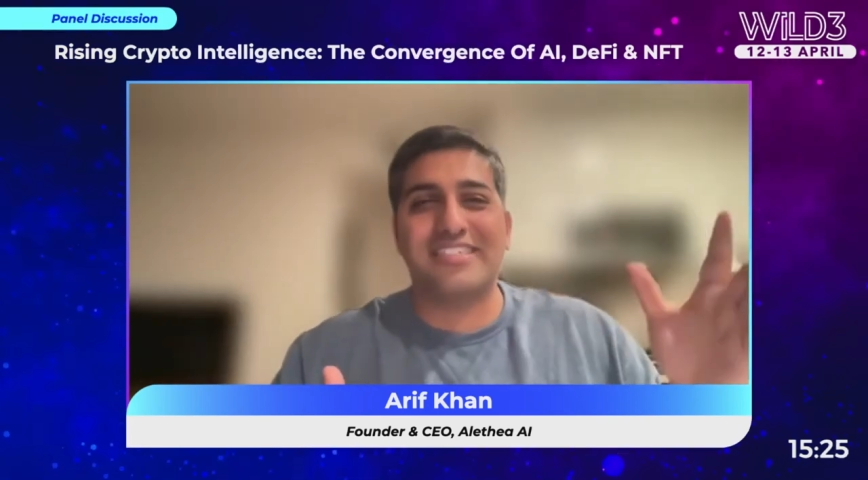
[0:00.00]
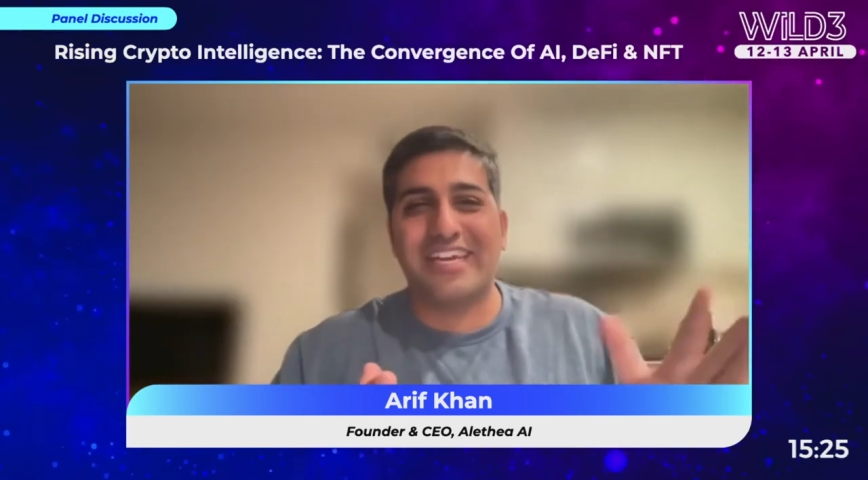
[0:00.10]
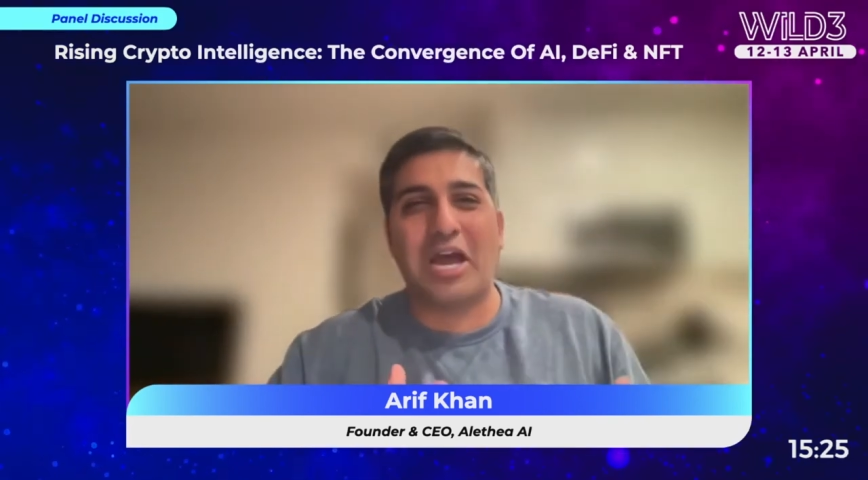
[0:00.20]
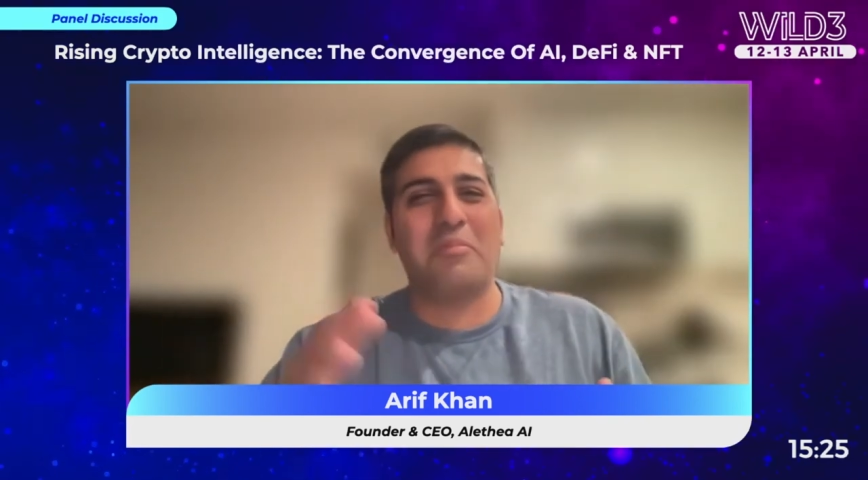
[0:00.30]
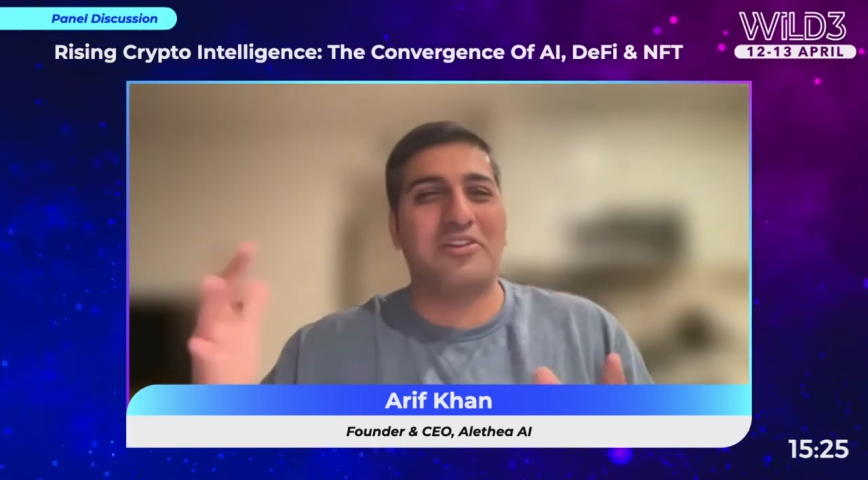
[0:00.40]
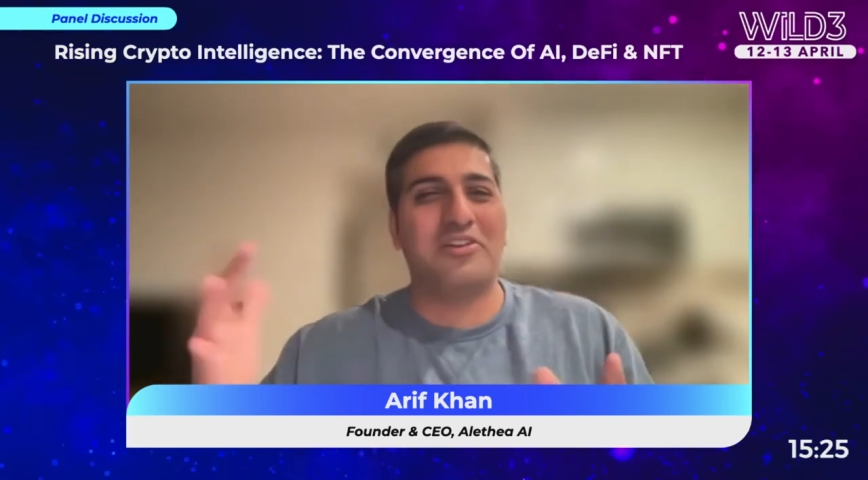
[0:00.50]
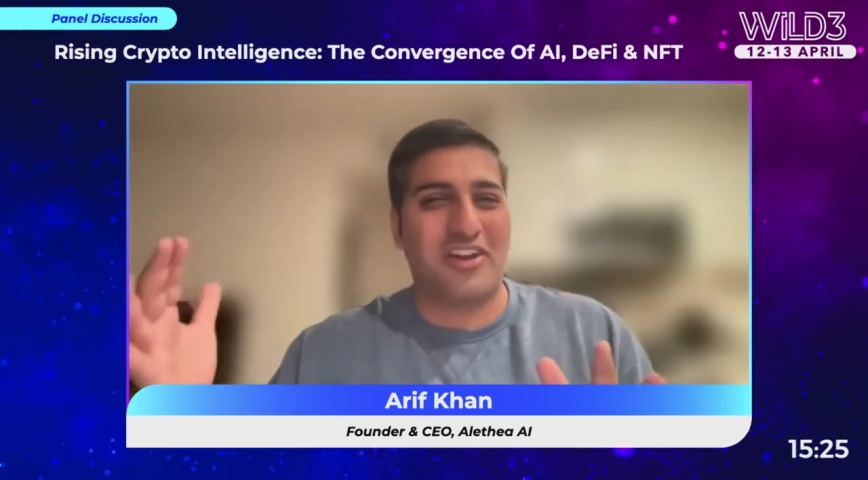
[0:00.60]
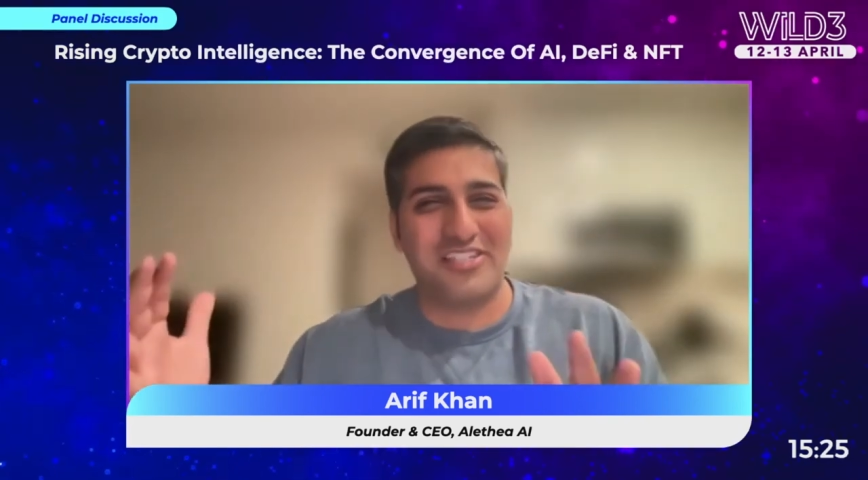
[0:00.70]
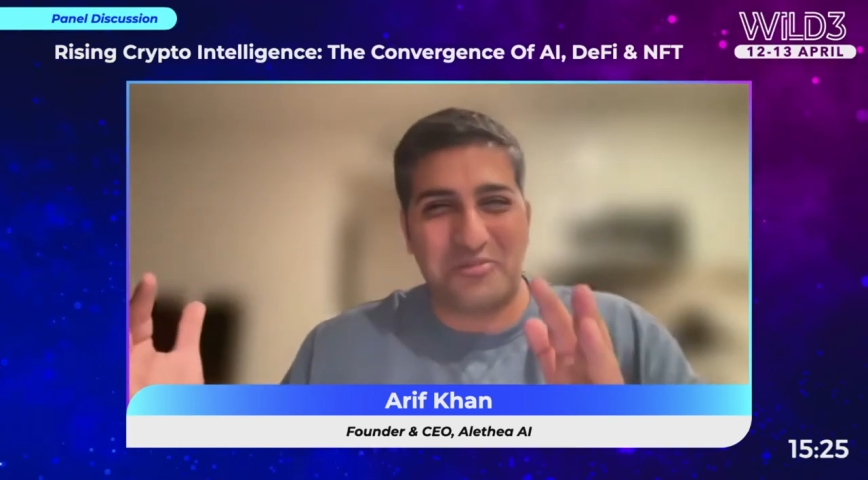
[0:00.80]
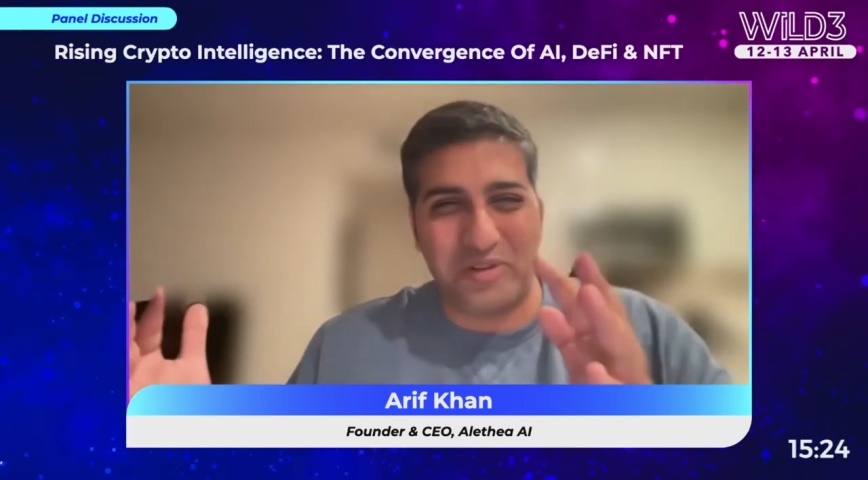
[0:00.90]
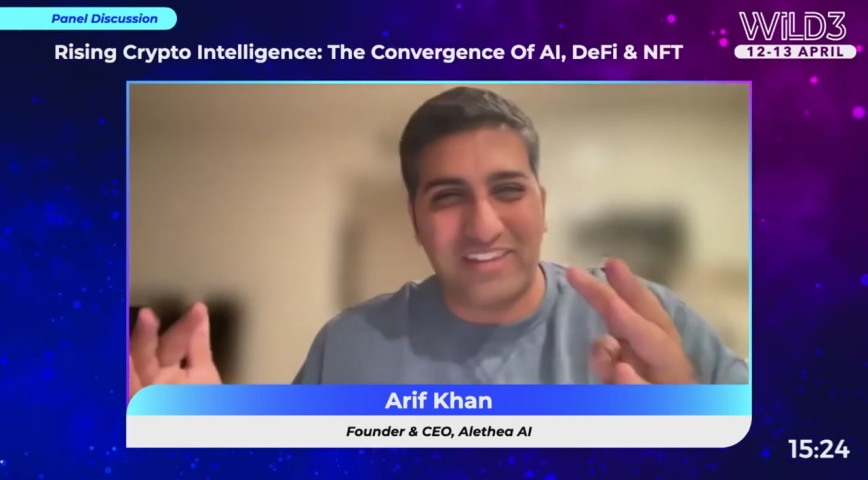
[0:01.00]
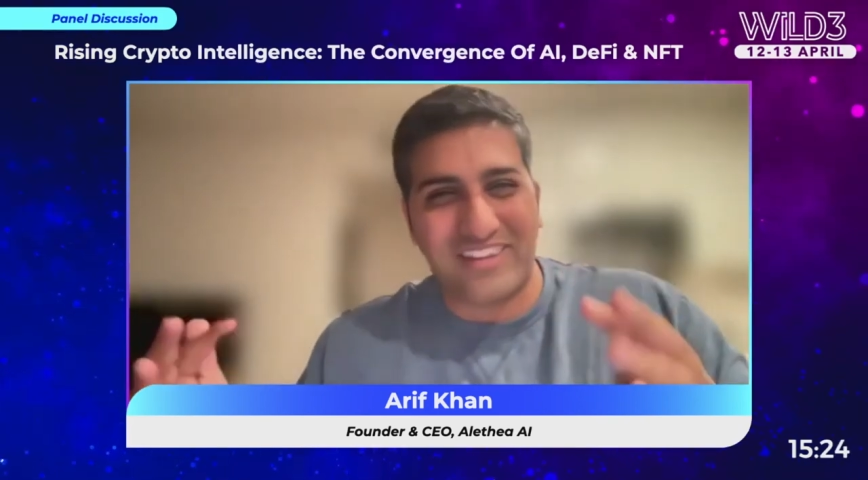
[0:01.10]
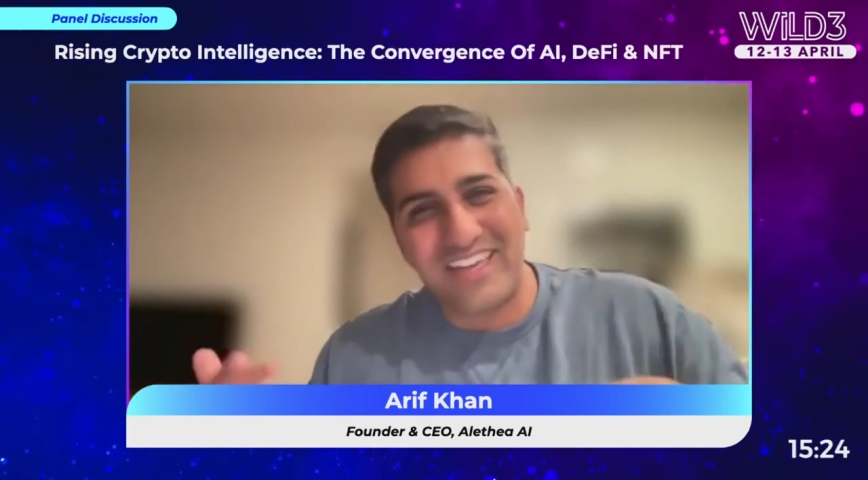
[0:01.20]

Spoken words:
and arbitrage it with